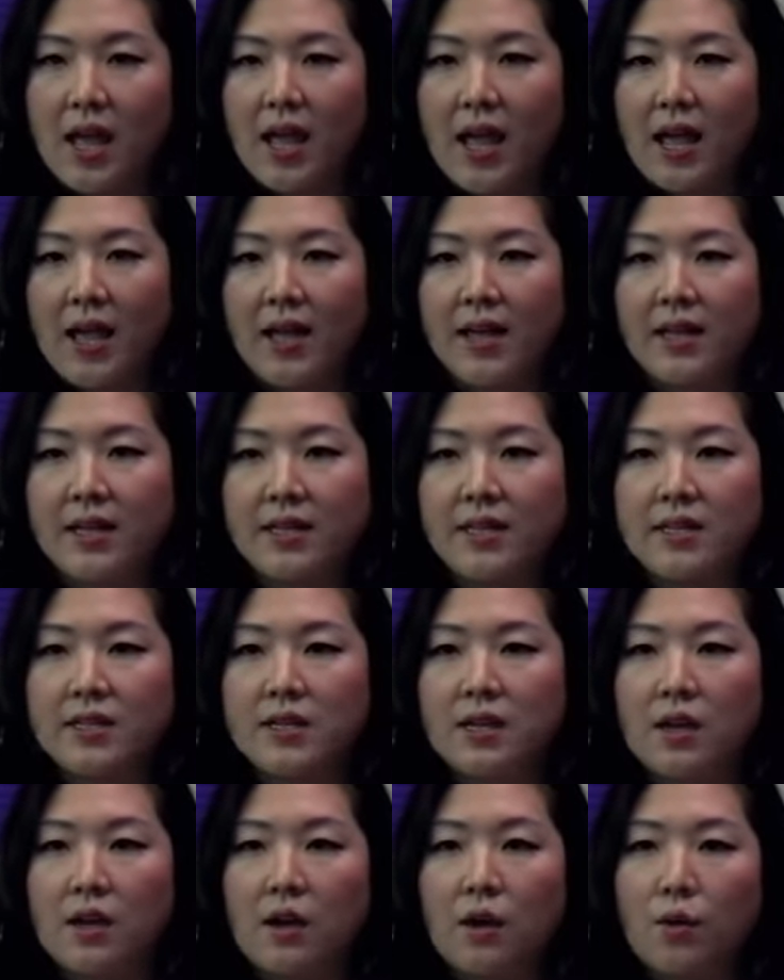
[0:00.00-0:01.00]
And
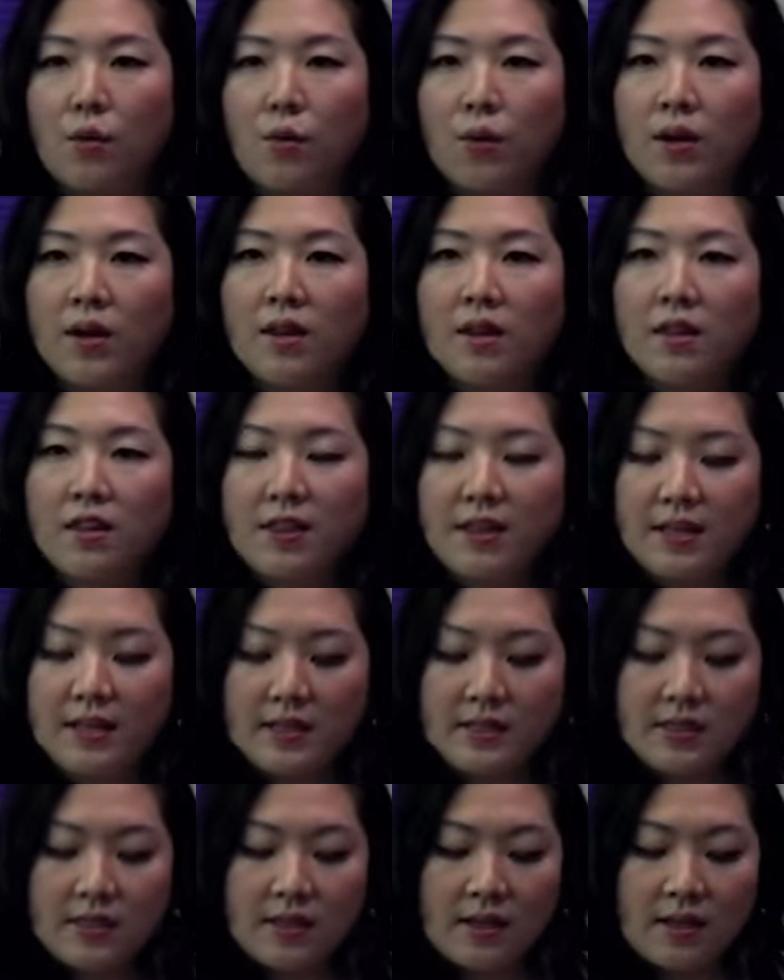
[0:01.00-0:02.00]
one of the
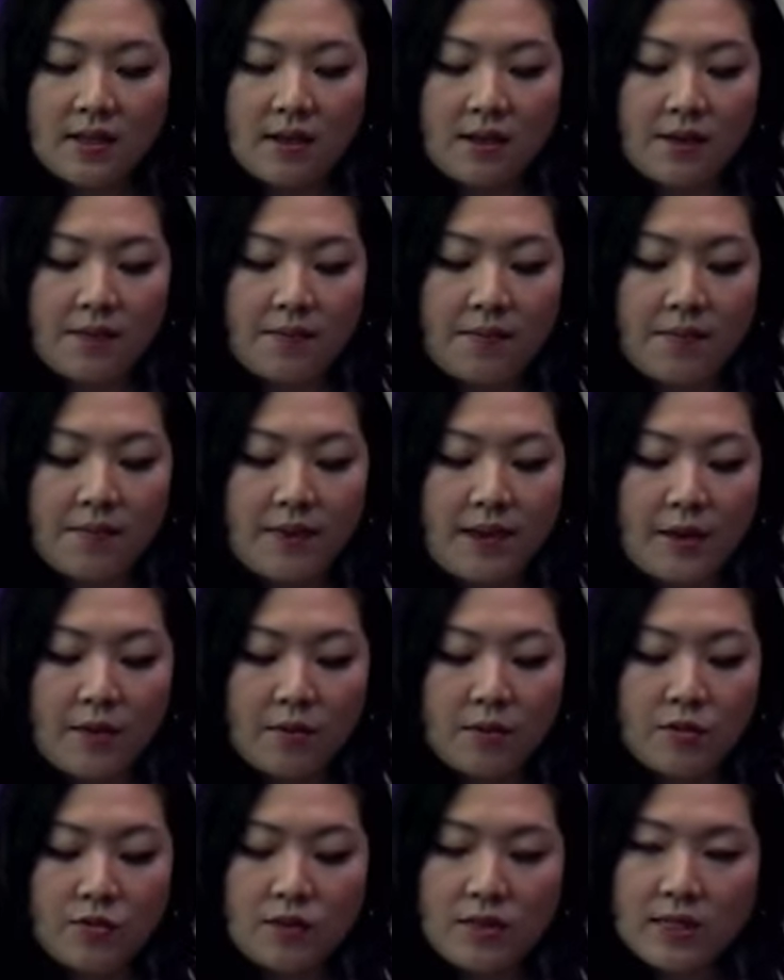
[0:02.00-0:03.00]
things um, that
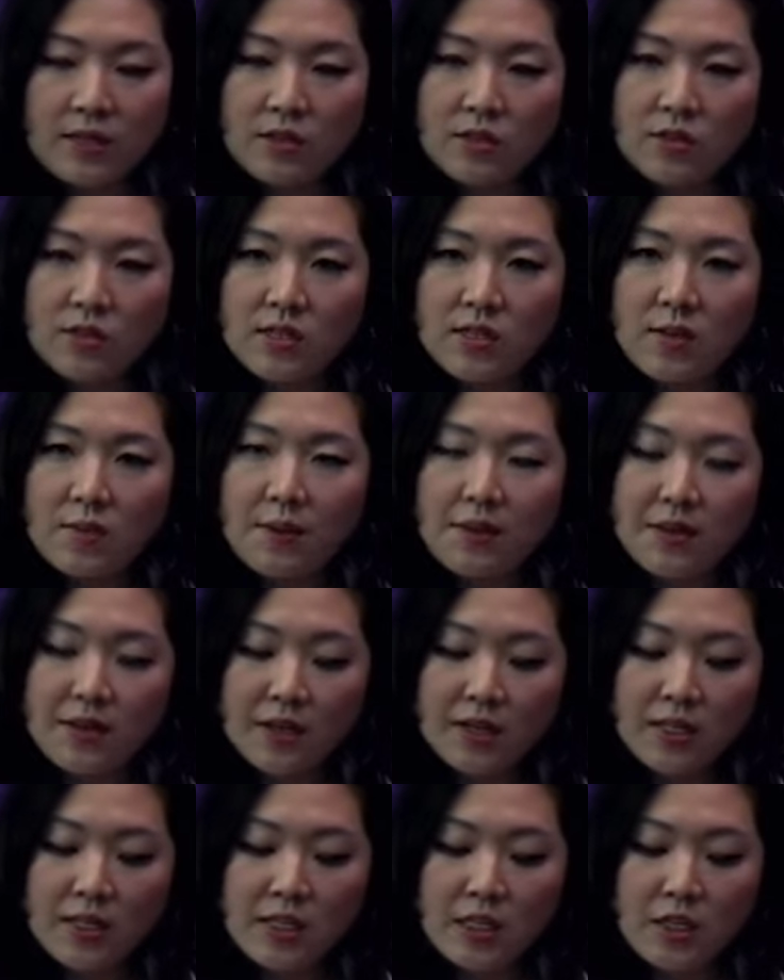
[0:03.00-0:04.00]
was really interesting about the
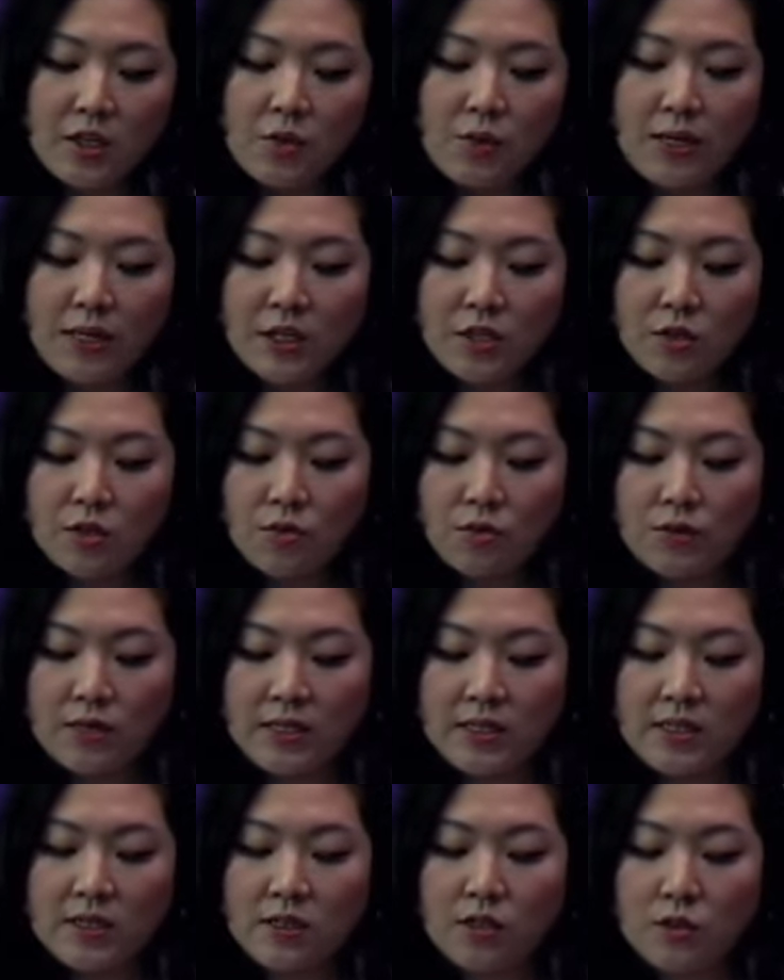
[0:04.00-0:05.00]
continuation
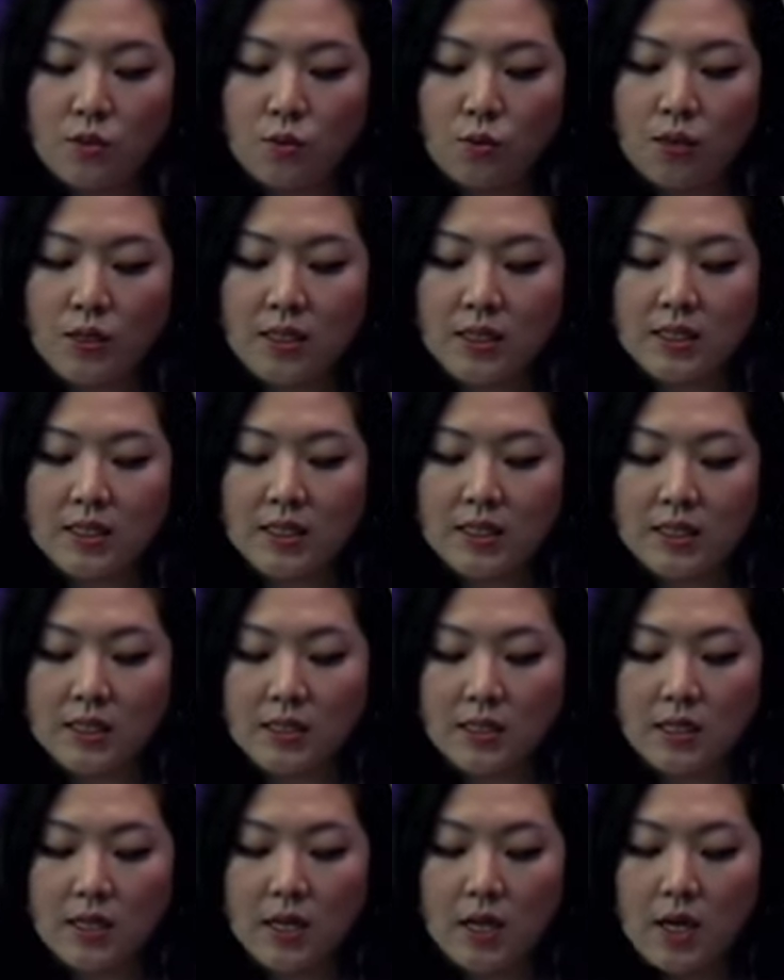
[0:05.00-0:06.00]
reasons was
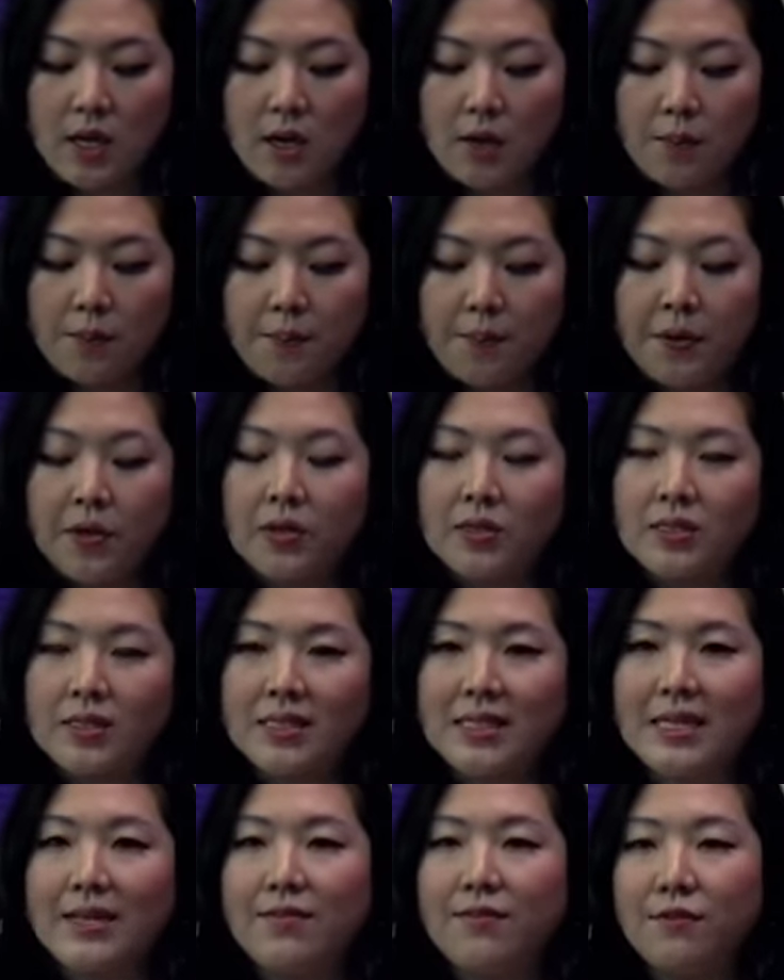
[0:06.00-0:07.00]
this
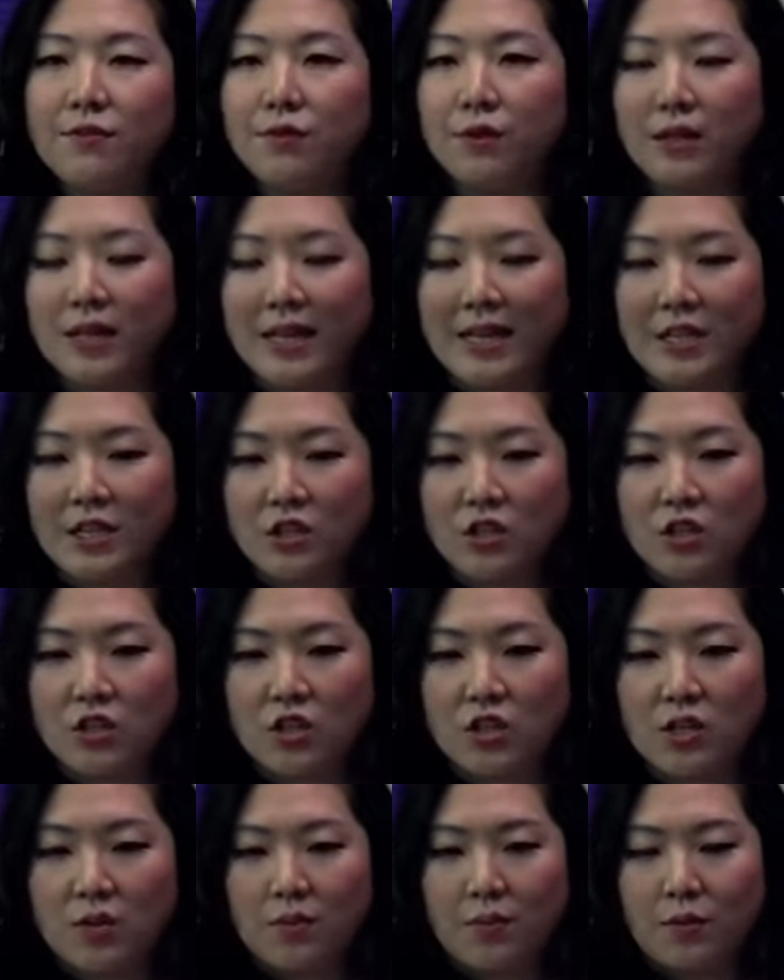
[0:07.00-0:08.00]
perceived
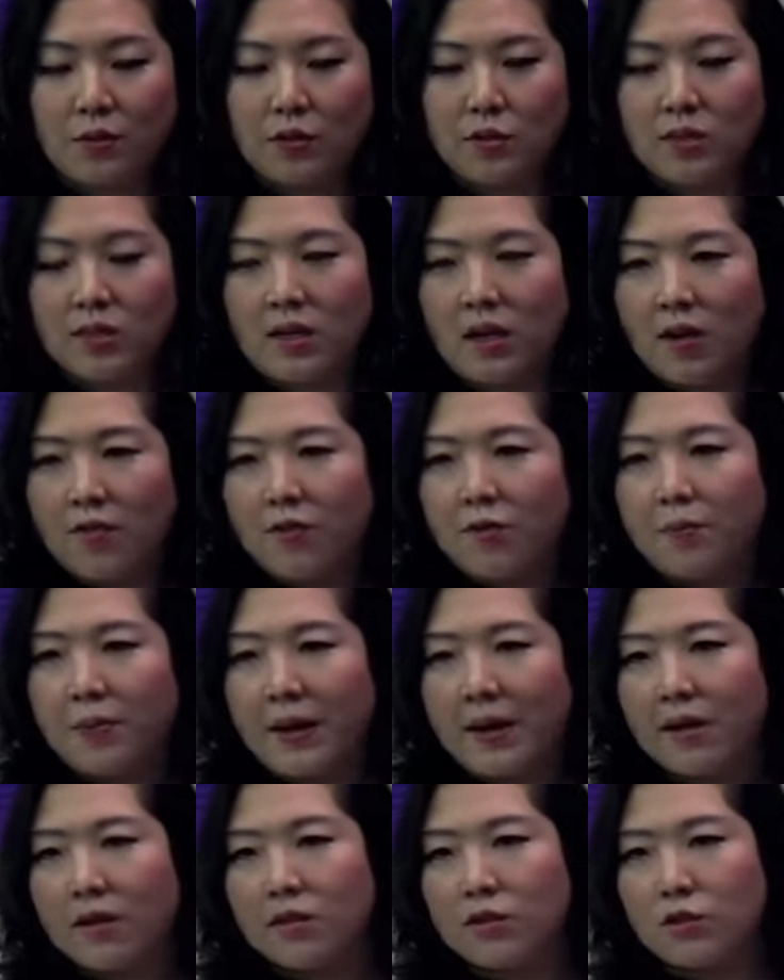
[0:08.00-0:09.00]
relationship, which was often
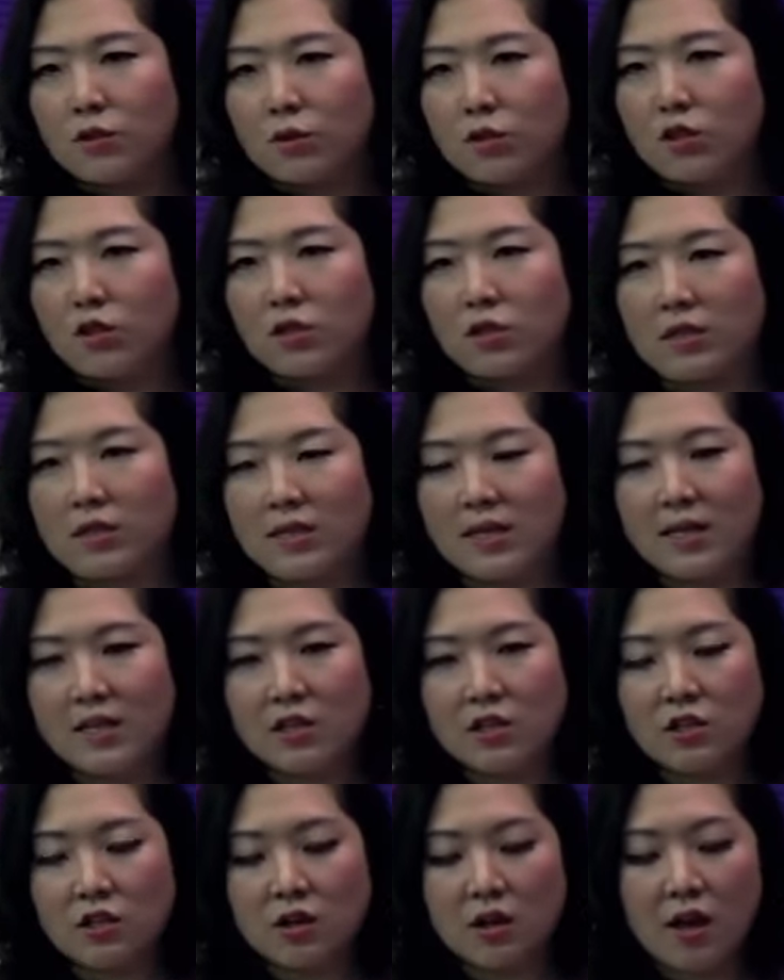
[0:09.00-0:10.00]
parasocial in
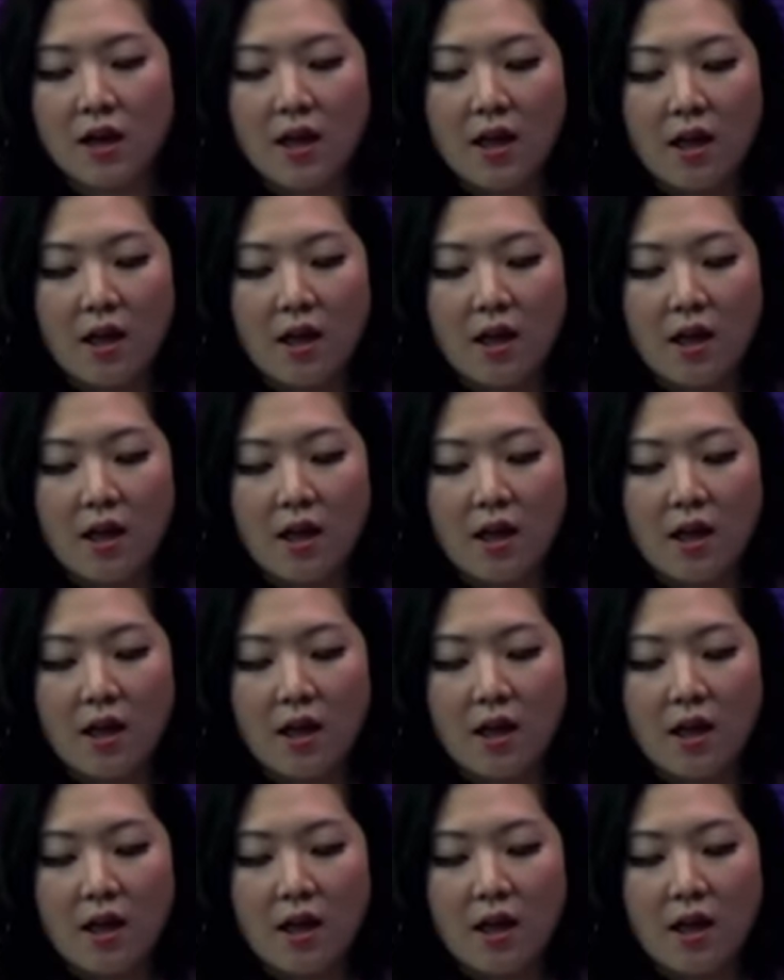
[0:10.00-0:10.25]
nature.